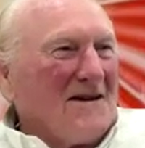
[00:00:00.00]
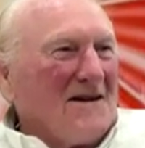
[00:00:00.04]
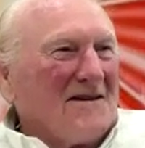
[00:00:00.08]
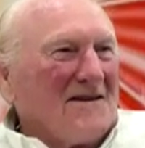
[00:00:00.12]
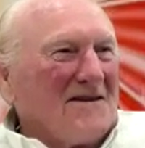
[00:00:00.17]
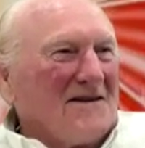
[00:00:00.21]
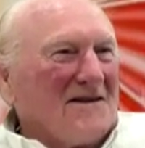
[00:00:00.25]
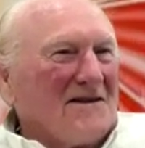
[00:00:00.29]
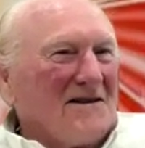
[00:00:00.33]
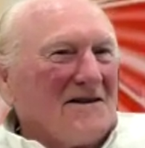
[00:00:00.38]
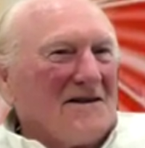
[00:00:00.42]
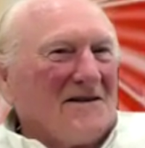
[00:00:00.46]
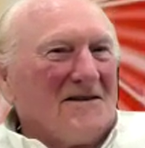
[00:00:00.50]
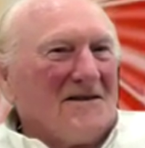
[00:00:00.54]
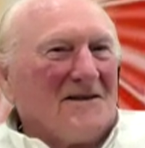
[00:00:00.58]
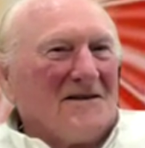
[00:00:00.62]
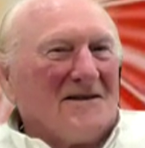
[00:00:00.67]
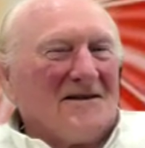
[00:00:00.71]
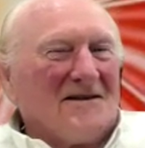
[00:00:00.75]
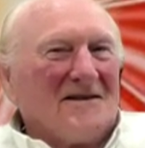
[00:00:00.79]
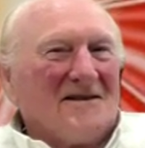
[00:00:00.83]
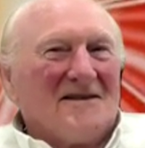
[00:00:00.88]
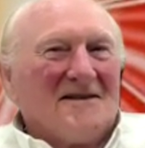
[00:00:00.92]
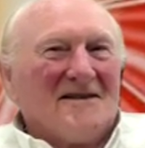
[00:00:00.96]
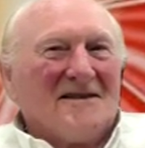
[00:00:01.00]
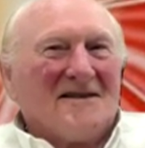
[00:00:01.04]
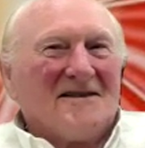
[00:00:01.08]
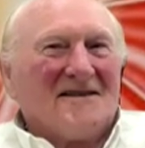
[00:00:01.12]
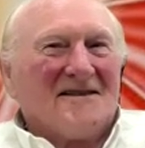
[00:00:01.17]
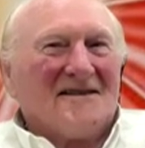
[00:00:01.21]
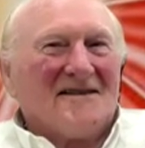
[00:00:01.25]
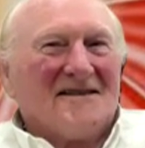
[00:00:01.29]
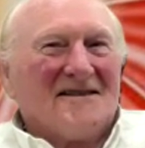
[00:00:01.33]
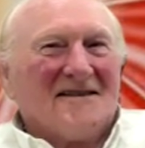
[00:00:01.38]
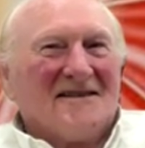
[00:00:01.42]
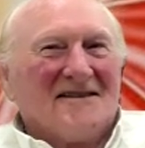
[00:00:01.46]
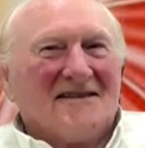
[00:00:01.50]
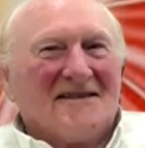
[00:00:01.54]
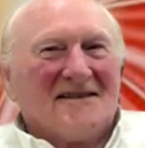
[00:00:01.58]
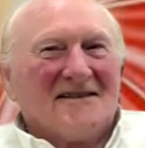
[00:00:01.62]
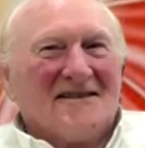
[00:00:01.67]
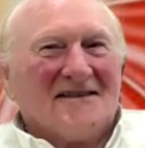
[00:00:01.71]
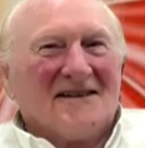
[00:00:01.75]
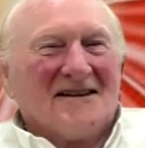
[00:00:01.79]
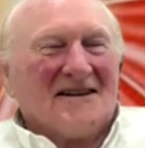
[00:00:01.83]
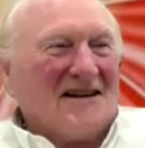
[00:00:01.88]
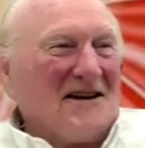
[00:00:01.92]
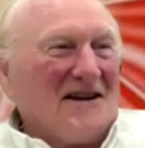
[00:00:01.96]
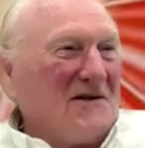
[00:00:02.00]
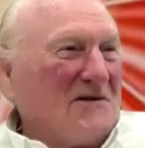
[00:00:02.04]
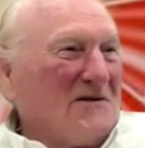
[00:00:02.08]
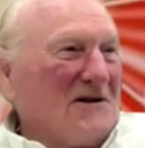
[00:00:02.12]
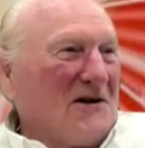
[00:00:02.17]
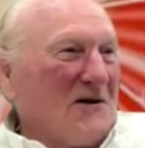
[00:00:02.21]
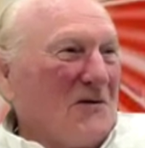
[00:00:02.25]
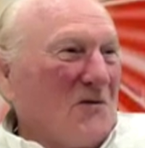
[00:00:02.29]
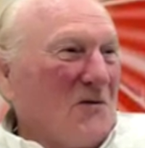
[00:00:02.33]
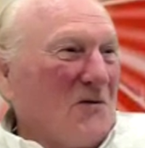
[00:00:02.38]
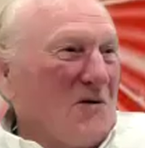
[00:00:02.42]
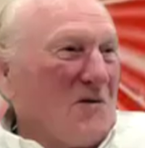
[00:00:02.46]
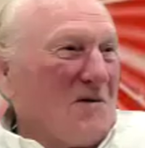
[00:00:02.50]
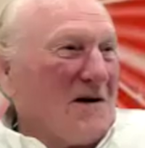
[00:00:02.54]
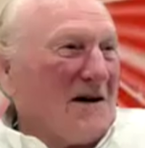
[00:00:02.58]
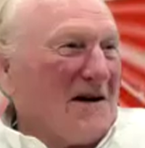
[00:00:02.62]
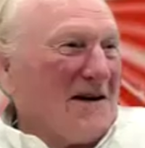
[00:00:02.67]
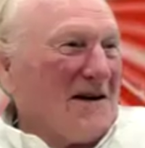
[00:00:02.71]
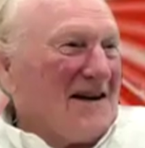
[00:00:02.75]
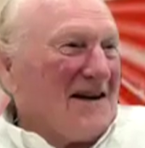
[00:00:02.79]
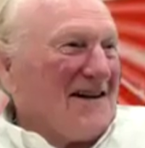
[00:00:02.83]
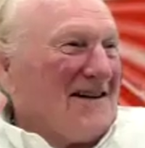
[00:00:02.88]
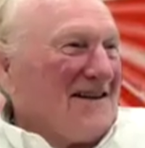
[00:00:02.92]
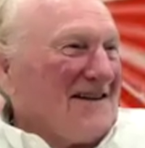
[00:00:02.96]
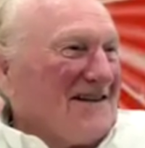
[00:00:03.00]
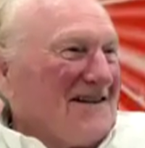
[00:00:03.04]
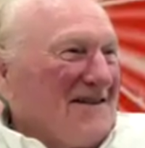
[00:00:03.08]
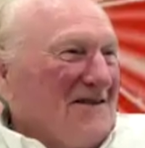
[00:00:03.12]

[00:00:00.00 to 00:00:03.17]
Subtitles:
So you'd know all about that,